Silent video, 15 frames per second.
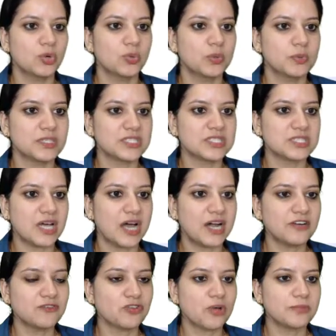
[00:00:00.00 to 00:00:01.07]
We will
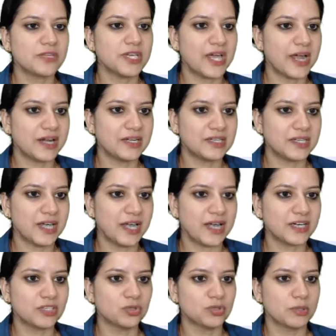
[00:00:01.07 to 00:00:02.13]
start from the head
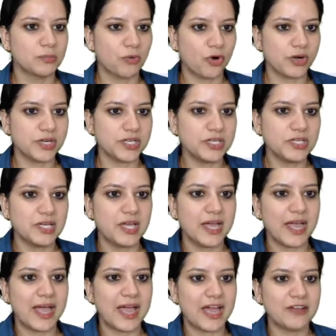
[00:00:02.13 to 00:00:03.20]
tag to the body,
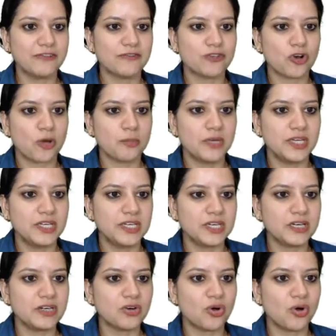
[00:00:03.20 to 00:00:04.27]
and from
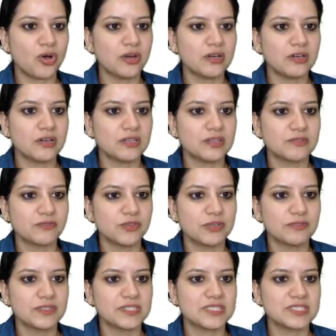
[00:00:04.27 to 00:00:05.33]
here on we
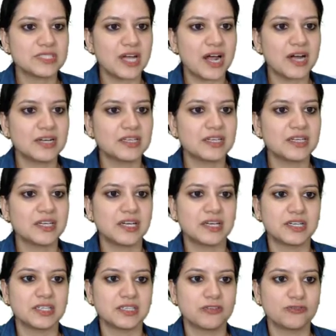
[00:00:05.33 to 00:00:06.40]
will start
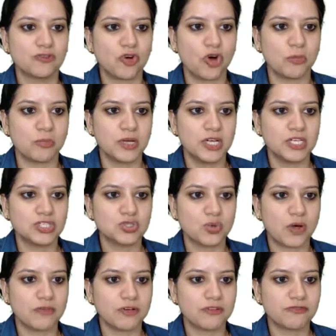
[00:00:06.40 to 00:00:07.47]
creating the form. So
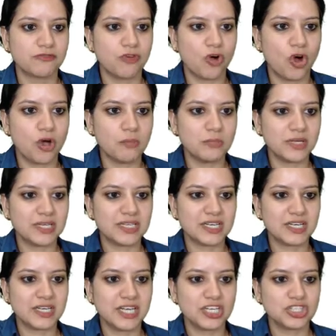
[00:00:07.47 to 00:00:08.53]
our form
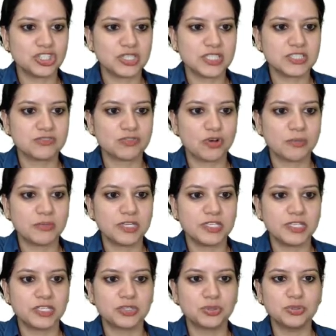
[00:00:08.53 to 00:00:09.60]
creation is from
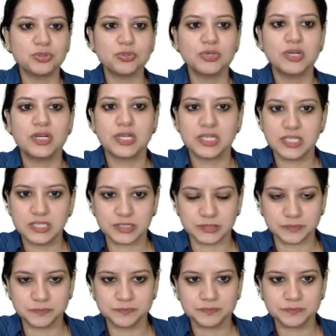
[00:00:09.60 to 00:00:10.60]
here to here.